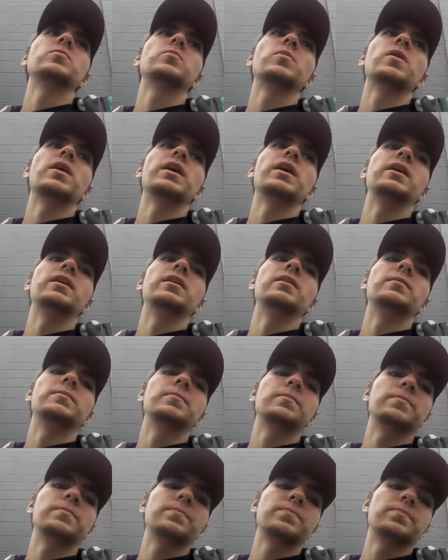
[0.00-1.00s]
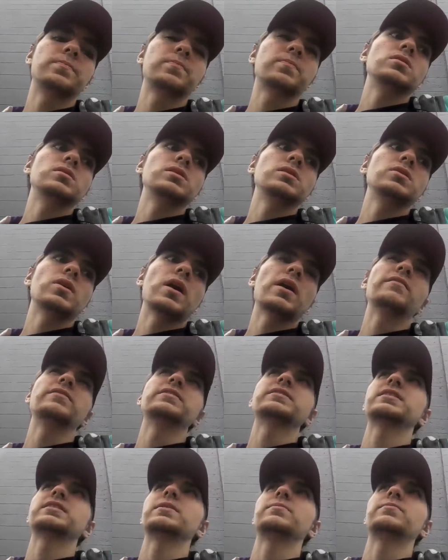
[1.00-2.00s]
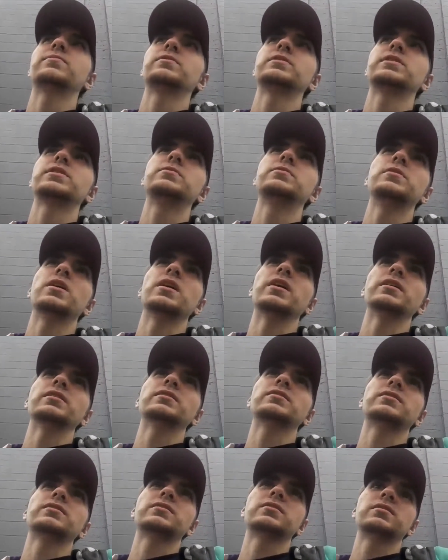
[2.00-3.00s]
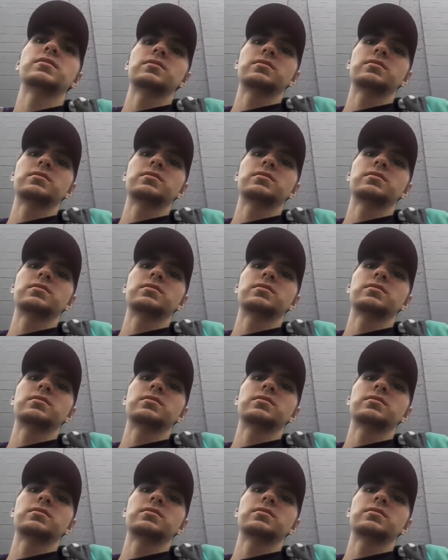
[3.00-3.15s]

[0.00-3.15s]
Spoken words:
when you haven't slept for 2 nights?